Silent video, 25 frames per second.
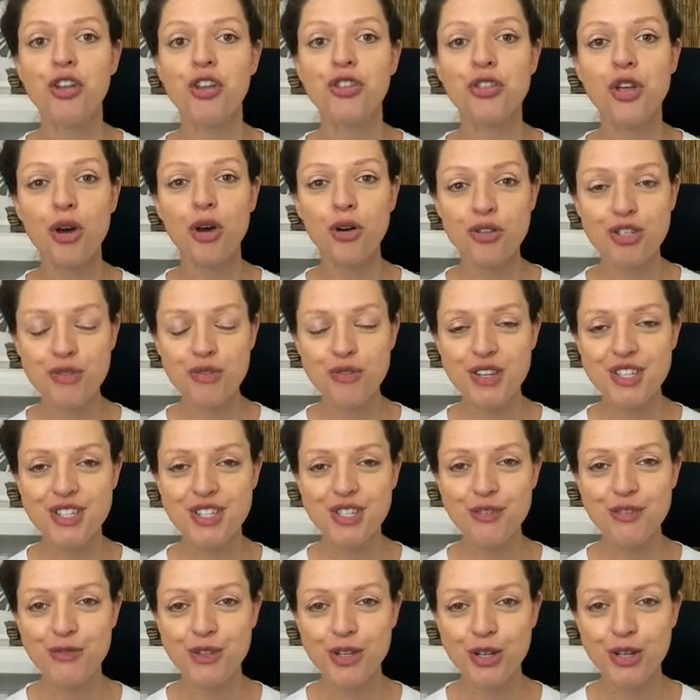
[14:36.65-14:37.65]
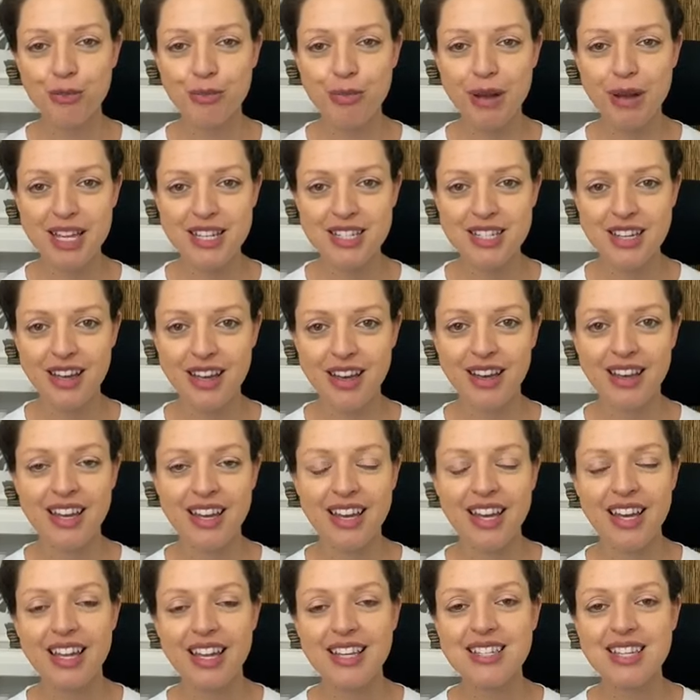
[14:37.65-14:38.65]
Those of us that feel better,
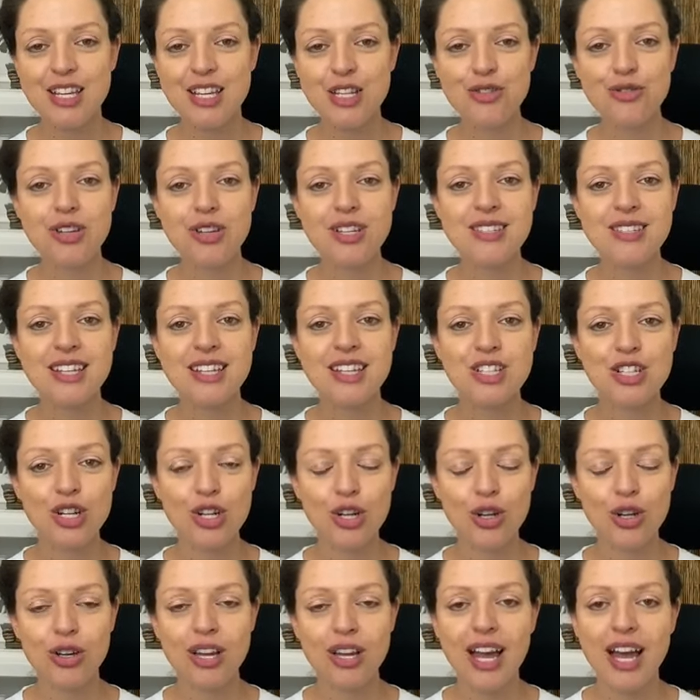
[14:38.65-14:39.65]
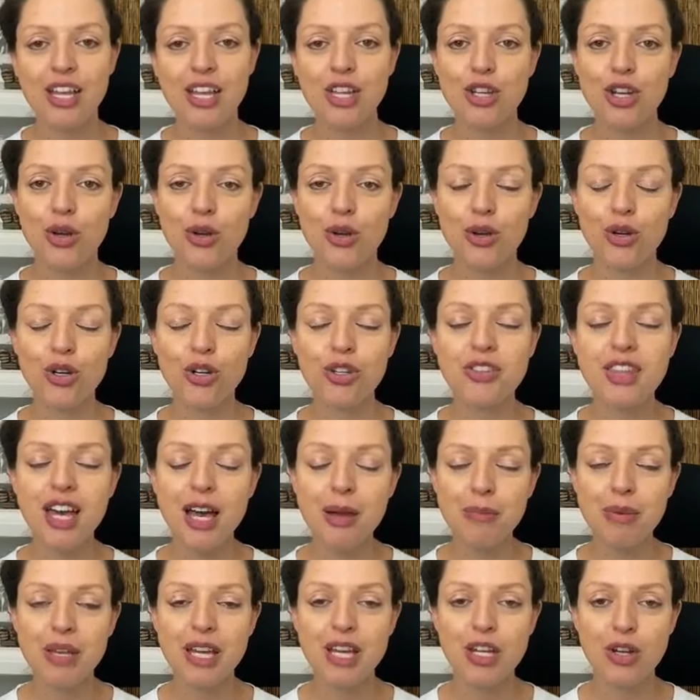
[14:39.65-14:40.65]
it's interesting to look at, could
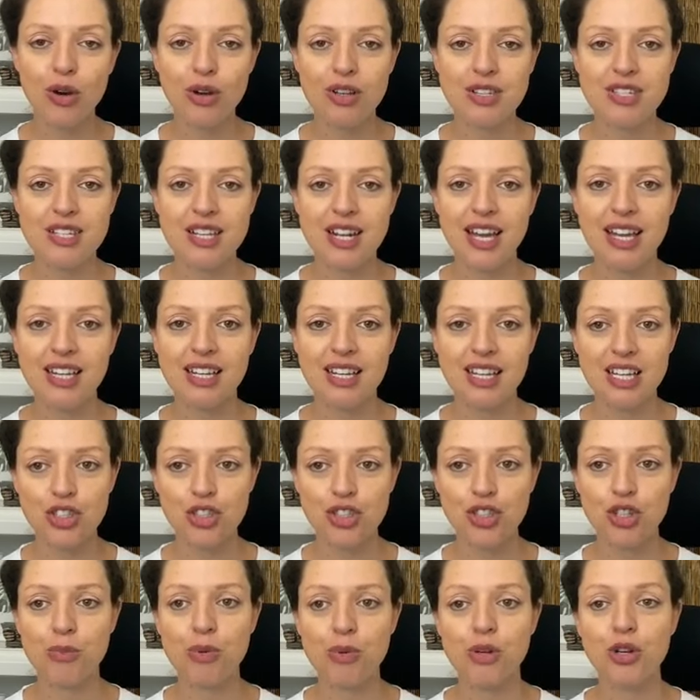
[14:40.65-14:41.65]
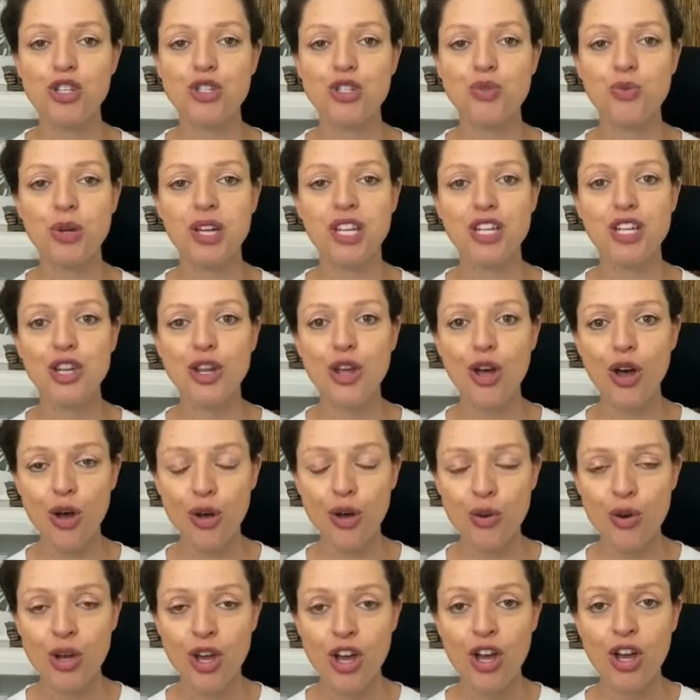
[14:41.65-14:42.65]
that be an oxalate issue? Because we
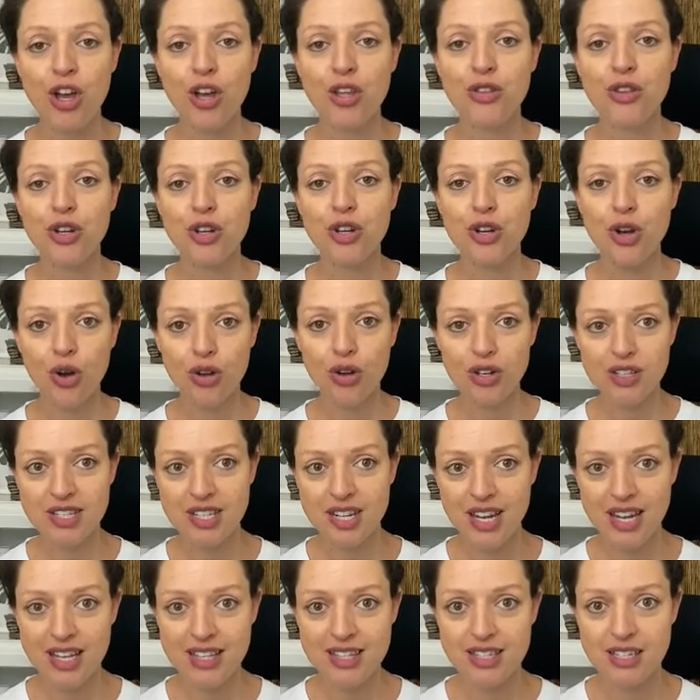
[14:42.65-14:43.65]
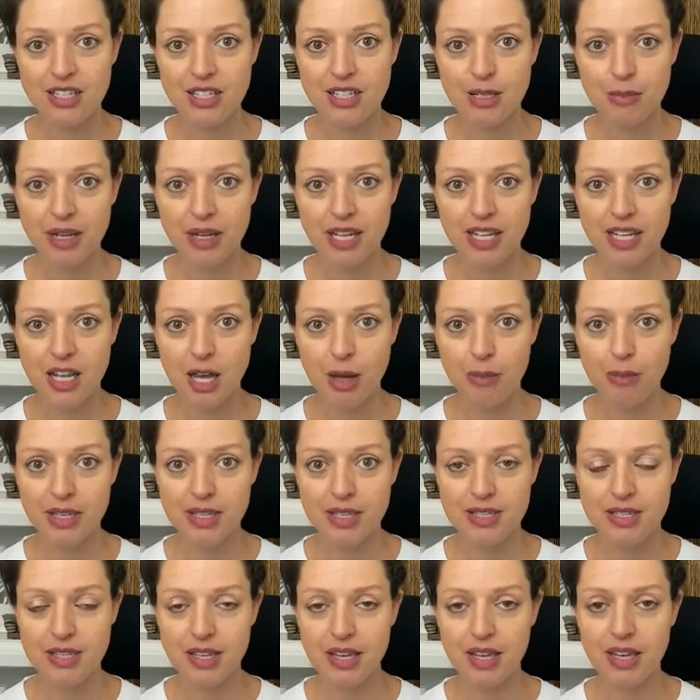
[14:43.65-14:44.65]
know that oxalates can deplete our
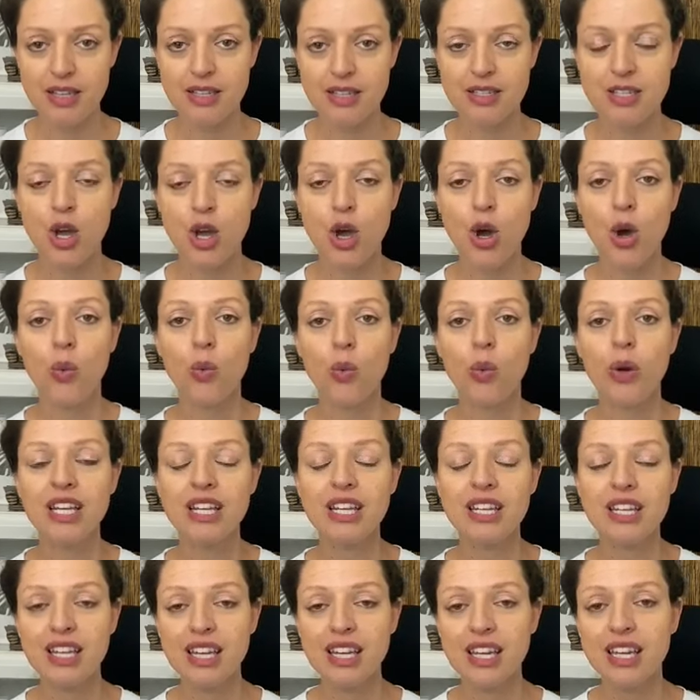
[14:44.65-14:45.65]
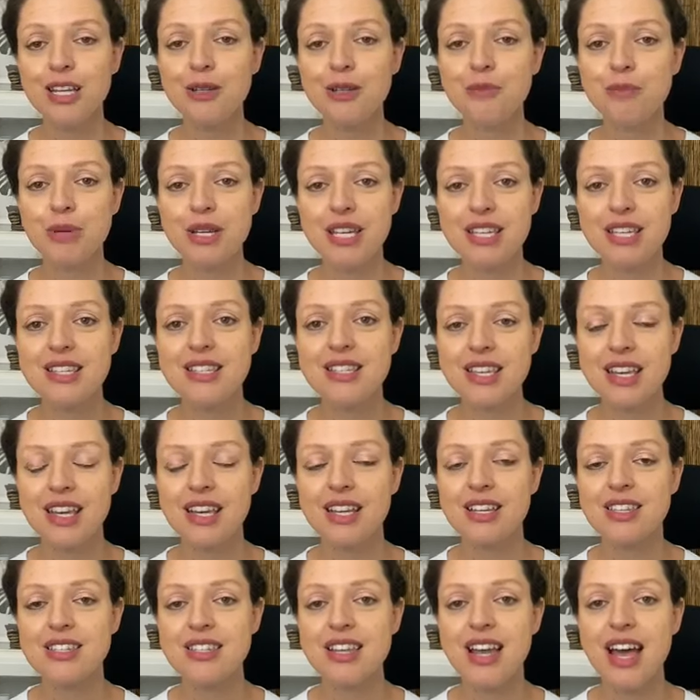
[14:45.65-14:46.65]
B6. We need
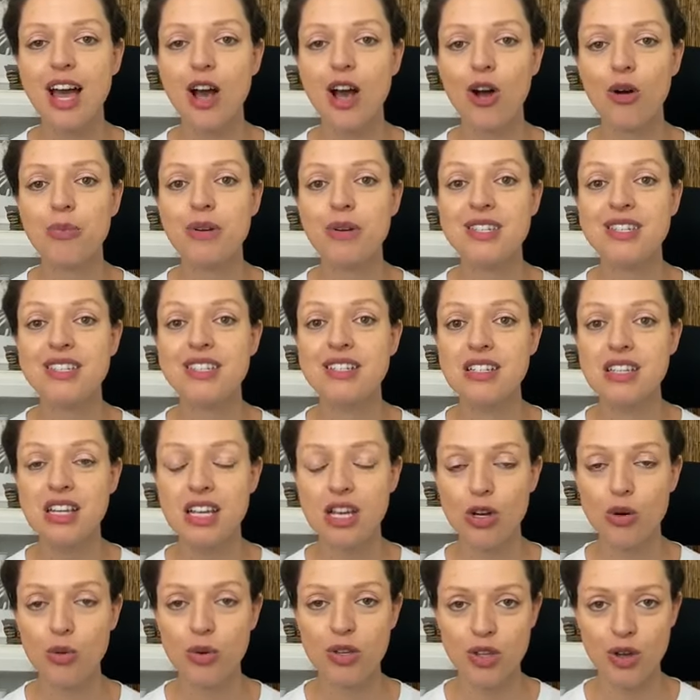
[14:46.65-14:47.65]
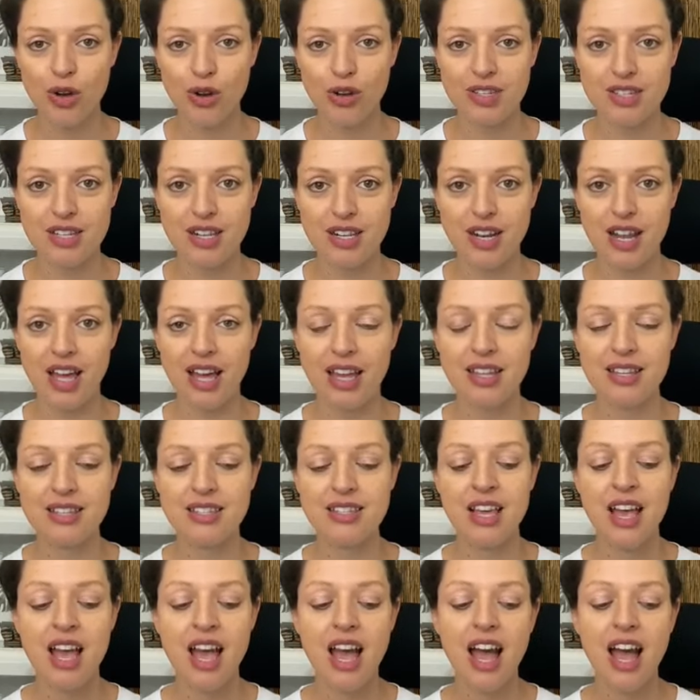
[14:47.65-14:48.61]
B6 to help us deal with oxalates.